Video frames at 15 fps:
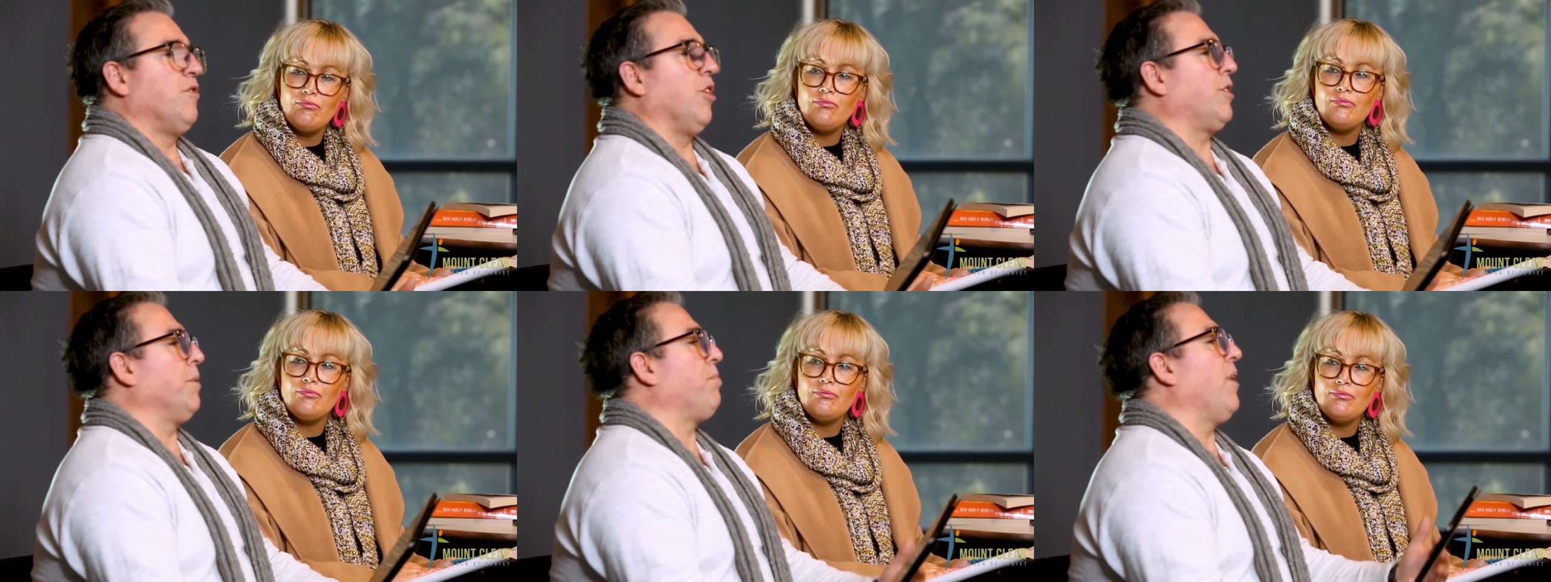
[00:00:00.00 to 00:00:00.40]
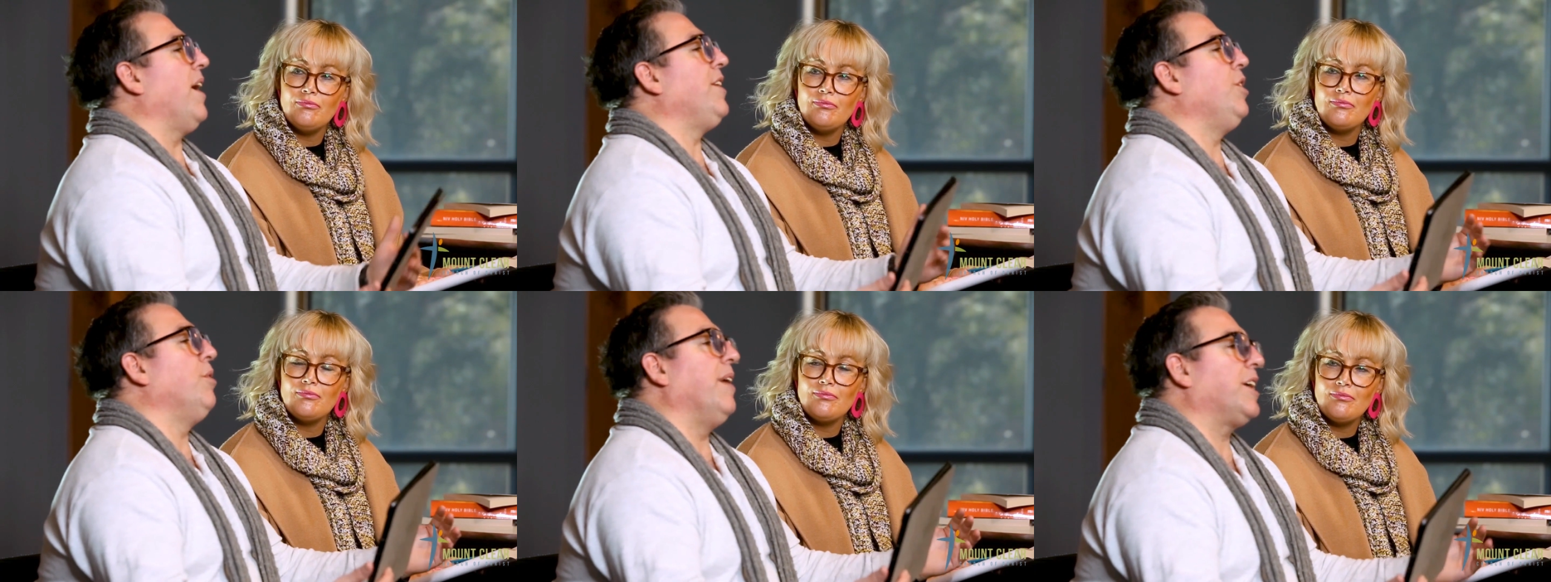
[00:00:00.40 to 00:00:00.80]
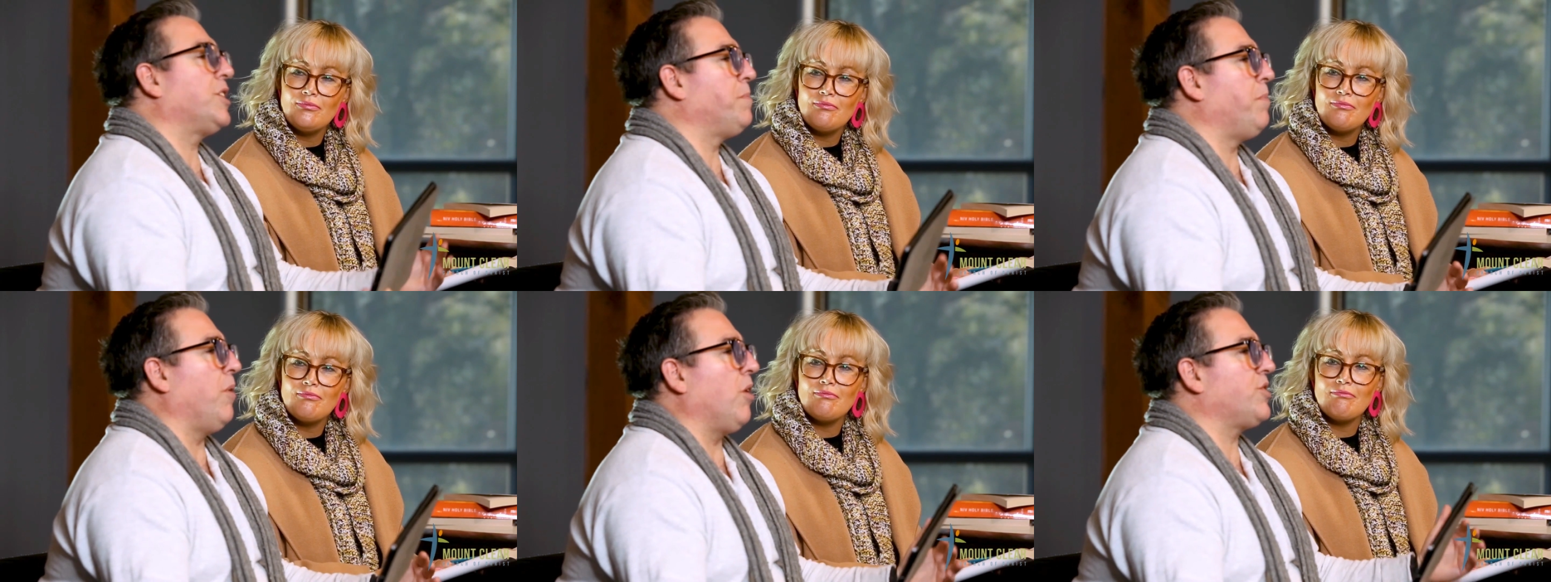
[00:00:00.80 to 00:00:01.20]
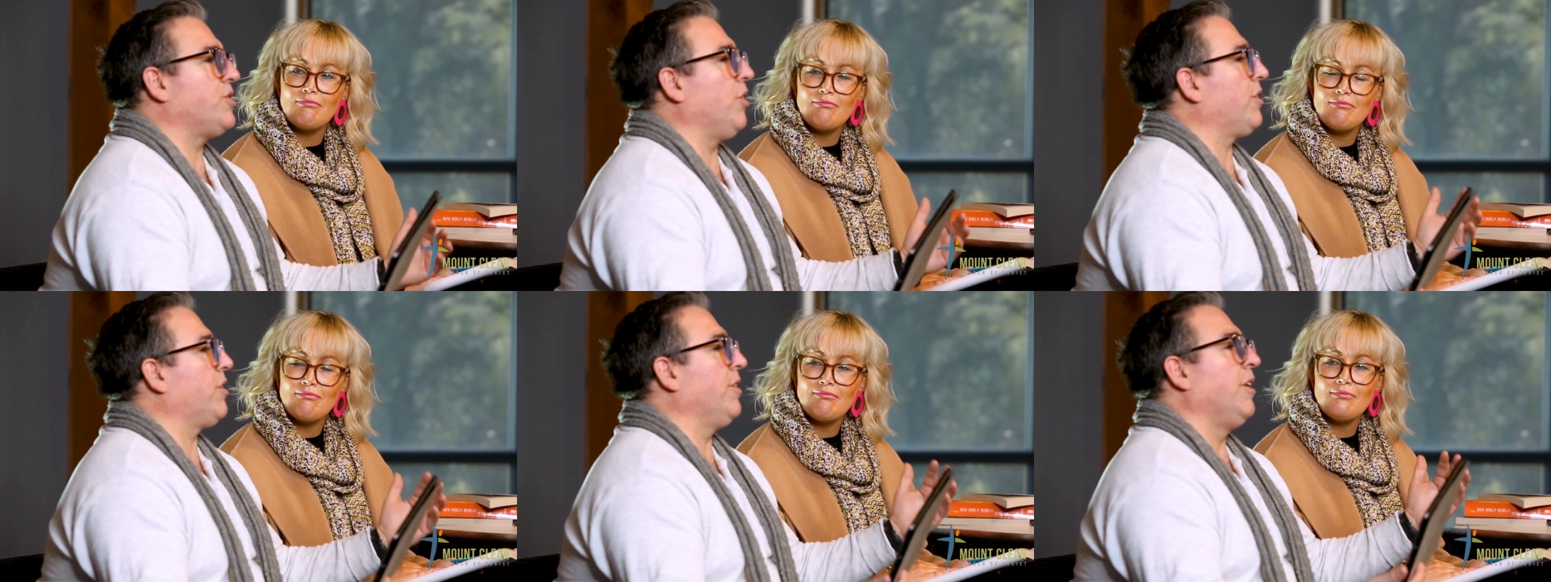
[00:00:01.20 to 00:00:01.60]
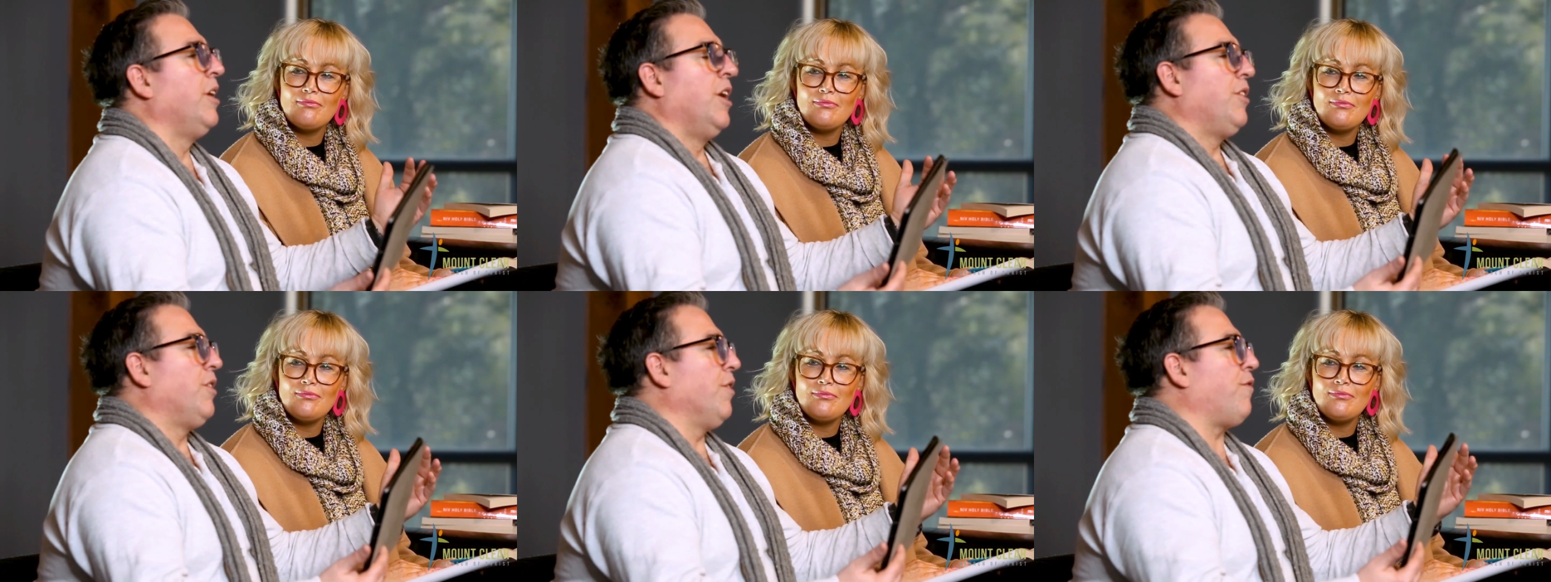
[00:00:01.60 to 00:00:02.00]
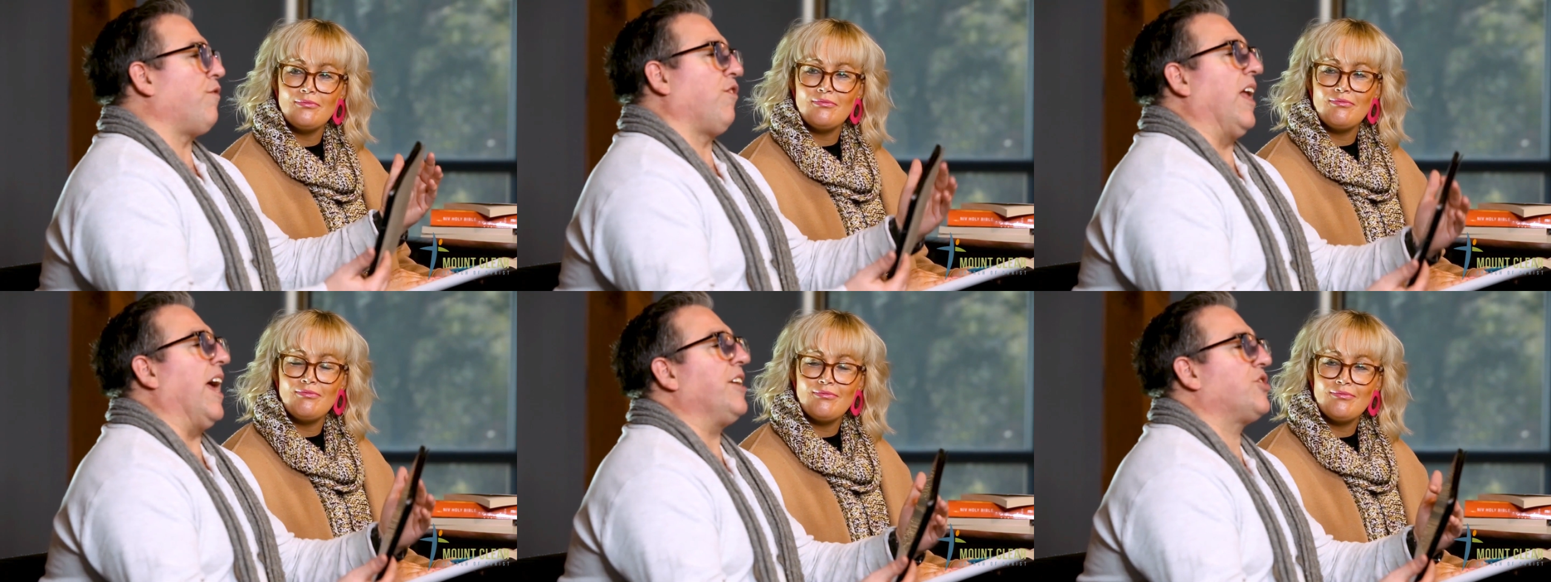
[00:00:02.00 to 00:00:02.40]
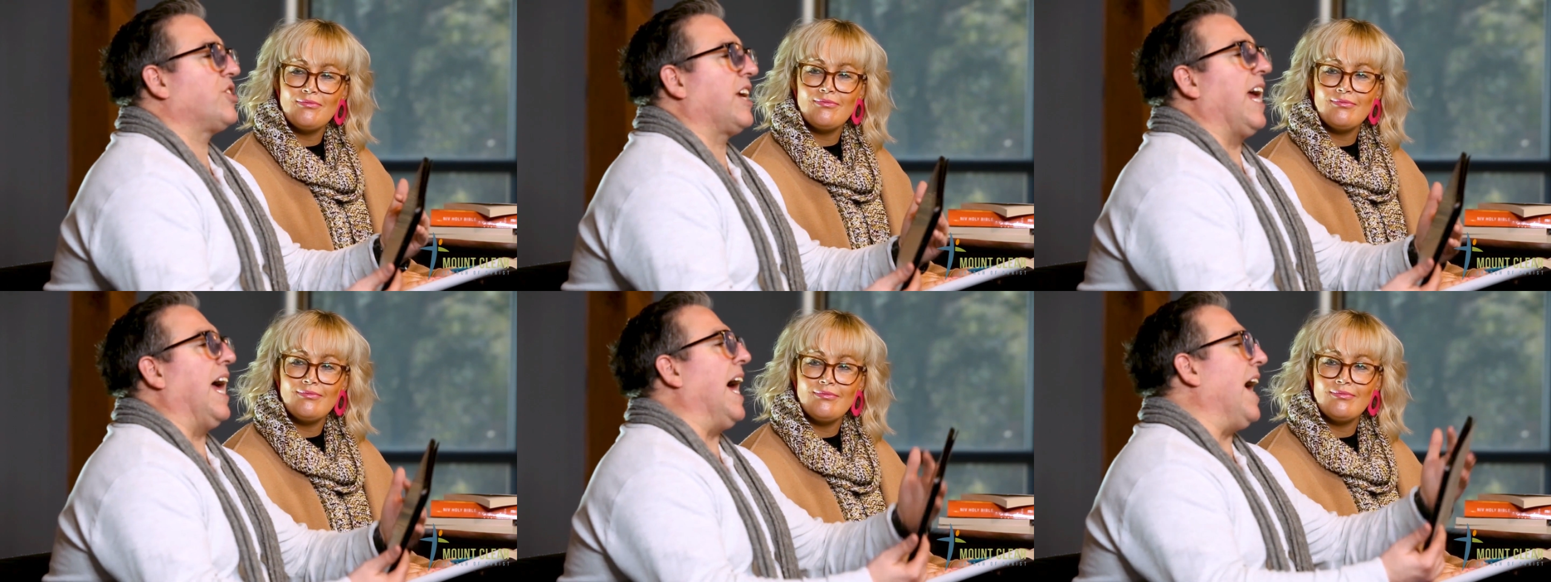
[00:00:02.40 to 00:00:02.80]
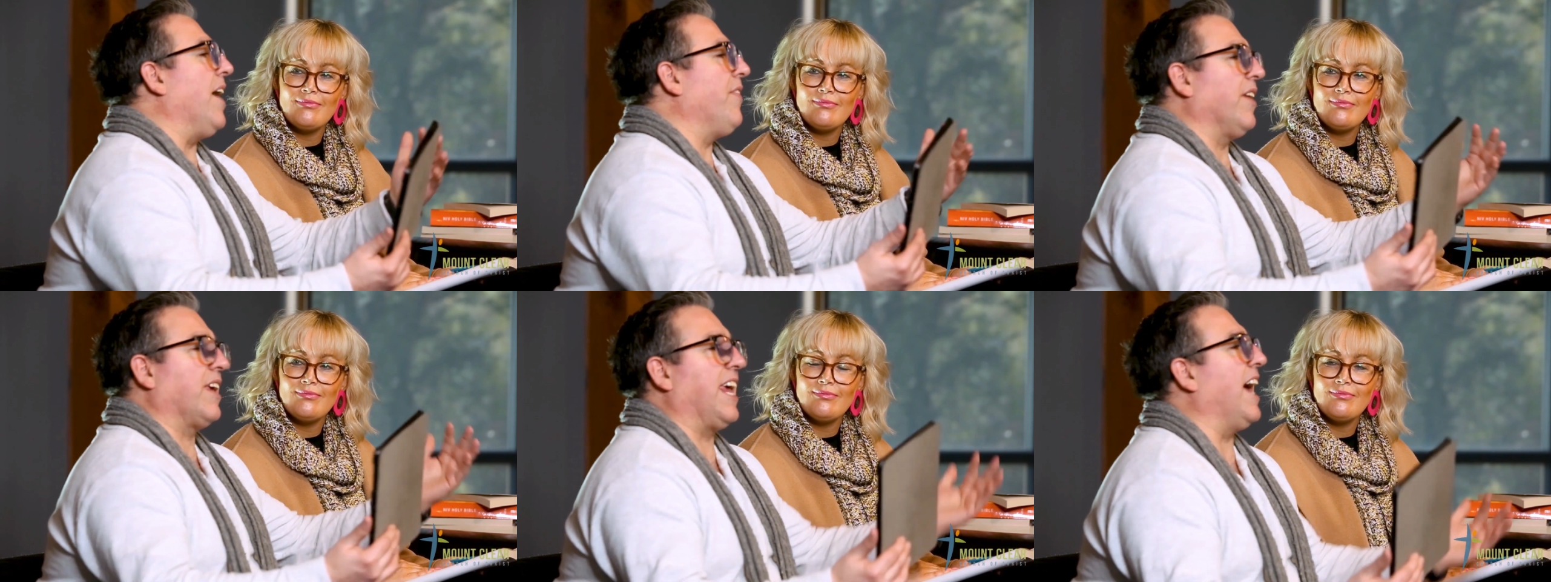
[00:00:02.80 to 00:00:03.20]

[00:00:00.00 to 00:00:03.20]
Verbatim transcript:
Speaker 1: not the brand new Xbox, not the, the flash car, the